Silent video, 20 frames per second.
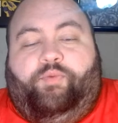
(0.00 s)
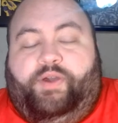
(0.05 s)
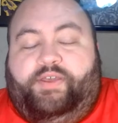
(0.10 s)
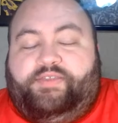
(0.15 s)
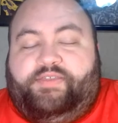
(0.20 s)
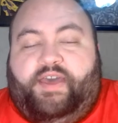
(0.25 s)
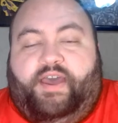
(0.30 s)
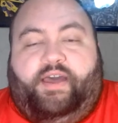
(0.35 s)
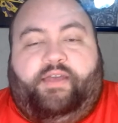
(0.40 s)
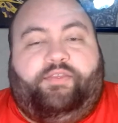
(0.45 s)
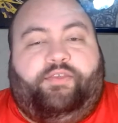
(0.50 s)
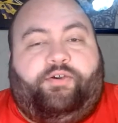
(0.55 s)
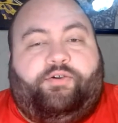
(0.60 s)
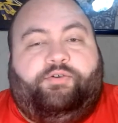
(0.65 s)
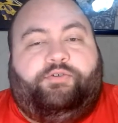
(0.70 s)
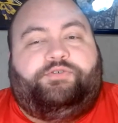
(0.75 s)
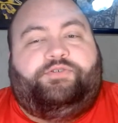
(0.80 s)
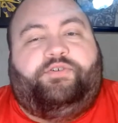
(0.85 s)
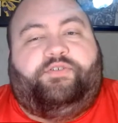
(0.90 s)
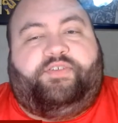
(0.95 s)
And with that, the
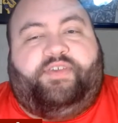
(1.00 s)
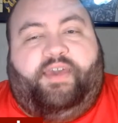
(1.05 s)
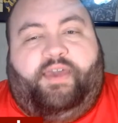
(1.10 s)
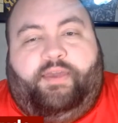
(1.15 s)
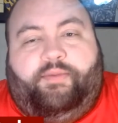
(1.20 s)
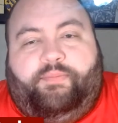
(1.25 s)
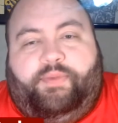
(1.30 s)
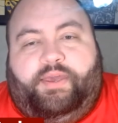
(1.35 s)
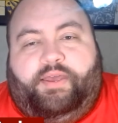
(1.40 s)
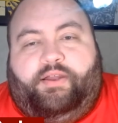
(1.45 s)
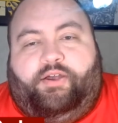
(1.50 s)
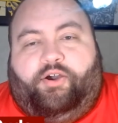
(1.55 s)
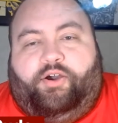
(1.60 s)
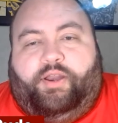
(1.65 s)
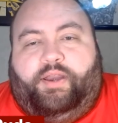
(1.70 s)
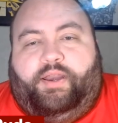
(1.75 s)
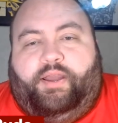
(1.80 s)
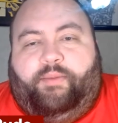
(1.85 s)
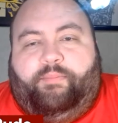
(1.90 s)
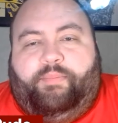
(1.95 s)
Hoosiers came in
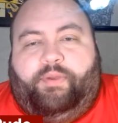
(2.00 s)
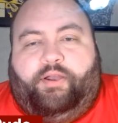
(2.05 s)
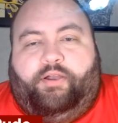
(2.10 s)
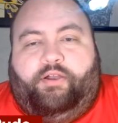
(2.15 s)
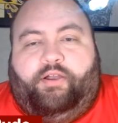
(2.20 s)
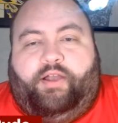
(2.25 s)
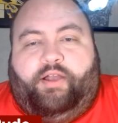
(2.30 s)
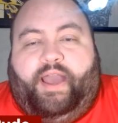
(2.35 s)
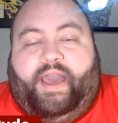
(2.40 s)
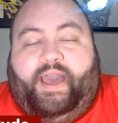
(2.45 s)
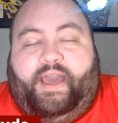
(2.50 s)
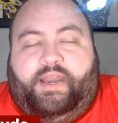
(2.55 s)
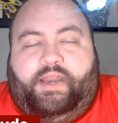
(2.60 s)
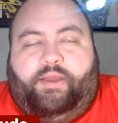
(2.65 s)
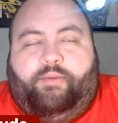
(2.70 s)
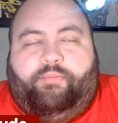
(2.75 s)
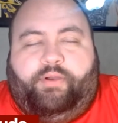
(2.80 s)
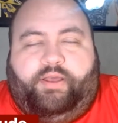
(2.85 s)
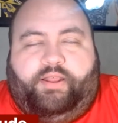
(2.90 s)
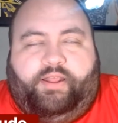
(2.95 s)
on number or at
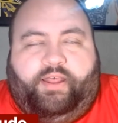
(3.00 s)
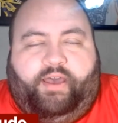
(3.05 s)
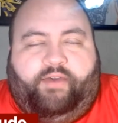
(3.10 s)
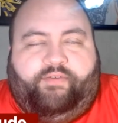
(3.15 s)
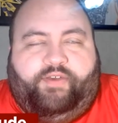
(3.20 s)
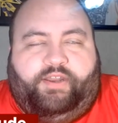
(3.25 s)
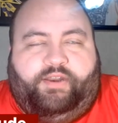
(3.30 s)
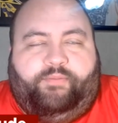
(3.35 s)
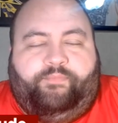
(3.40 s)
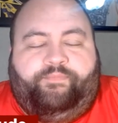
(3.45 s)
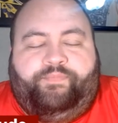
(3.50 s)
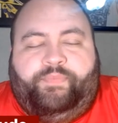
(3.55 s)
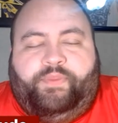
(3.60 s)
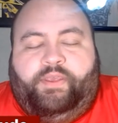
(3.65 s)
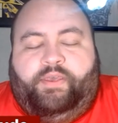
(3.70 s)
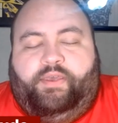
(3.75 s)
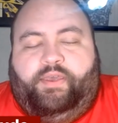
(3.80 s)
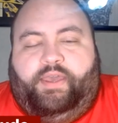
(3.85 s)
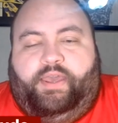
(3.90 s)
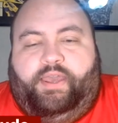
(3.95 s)
number 11
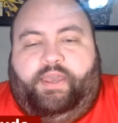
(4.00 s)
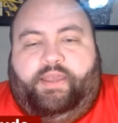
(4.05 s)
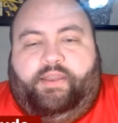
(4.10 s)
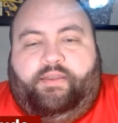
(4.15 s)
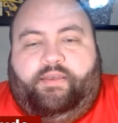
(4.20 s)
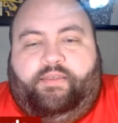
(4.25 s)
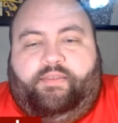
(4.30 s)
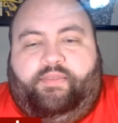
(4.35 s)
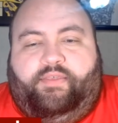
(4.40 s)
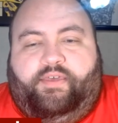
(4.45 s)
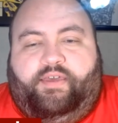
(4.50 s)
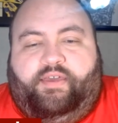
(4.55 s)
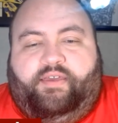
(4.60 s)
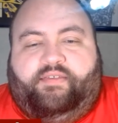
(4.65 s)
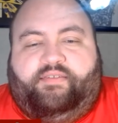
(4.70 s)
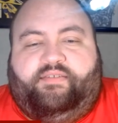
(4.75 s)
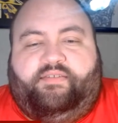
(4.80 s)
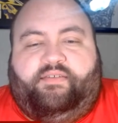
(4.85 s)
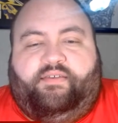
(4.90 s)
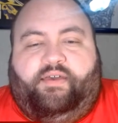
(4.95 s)
in
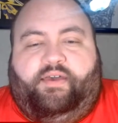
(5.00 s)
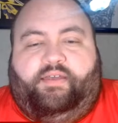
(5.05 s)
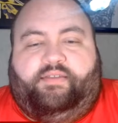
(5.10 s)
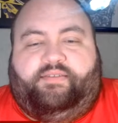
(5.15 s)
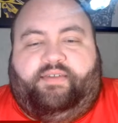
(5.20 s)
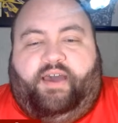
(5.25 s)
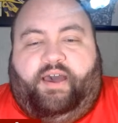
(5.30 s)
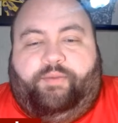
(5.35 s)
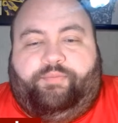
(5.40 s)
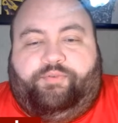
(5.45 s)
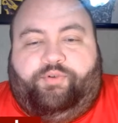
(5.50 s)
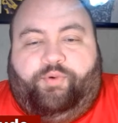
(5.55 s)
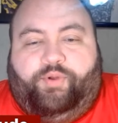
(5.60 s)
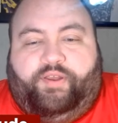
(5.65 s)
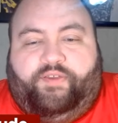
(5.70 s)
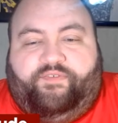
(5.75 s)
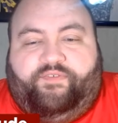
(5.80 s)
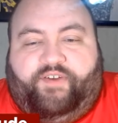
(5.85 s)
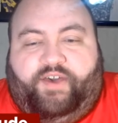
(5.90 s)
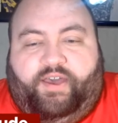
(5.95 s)
this uh, top
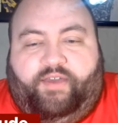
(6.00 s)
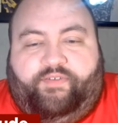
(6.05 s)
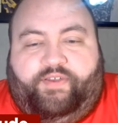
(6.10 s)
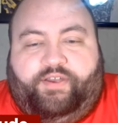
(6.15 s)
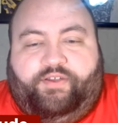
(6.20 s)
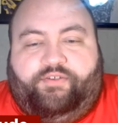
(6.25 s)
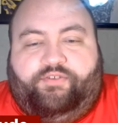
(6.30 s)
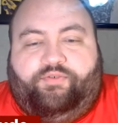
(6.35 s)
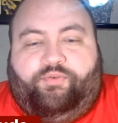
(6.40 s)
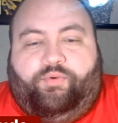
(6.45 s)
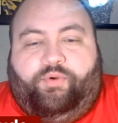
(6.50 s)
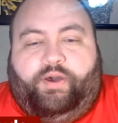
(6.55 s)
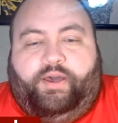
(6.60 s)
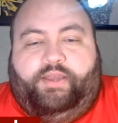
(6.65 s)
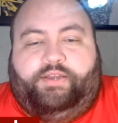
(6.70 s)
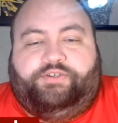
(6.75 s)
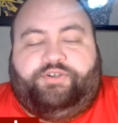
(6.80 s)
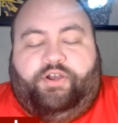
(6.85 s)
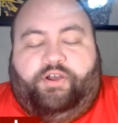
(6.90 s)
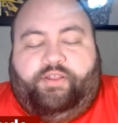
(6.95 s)
25. Here's
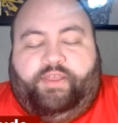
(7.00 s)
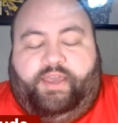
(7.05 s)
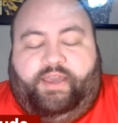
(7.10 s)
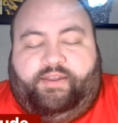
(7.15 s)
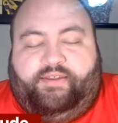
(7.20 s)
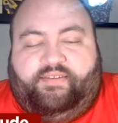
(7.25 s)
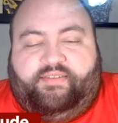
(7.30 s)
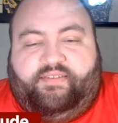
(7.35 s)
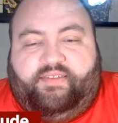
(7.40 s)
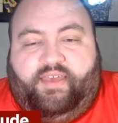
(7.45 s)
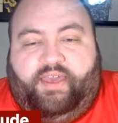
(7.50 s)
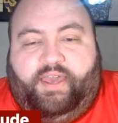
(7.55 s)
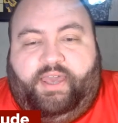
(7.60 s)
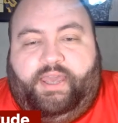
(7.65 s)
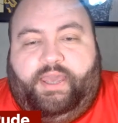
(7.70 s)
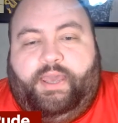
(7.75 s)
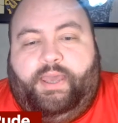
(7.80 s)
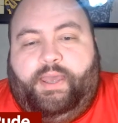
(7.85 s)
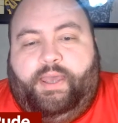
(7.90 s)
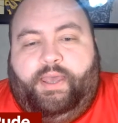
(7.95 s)
what Charlie had to
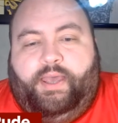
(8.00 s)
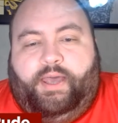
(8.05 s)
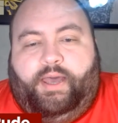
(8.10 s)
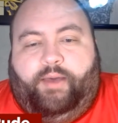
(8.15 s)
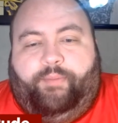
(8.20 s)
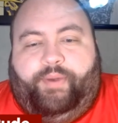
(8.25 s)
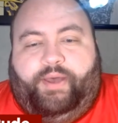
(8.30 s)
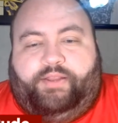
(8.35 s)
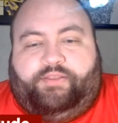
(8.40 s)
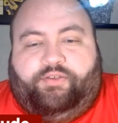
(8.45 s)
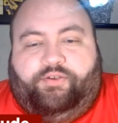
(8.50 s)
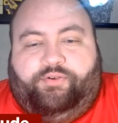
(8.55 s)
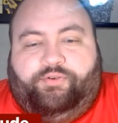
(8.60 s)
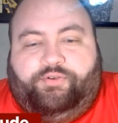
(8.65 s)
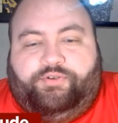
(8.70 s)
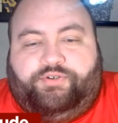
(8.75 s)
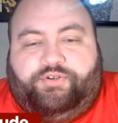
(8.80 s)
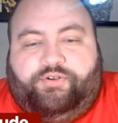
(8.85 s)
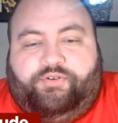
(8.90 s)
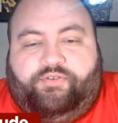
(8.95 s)
say about the
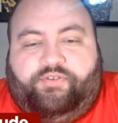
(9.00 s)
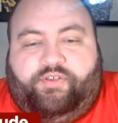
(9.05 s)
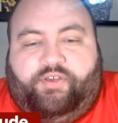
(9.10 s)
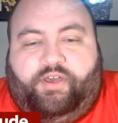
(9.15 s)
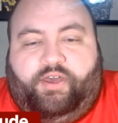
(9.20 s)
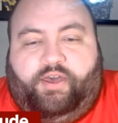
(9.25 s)
Hoosiers.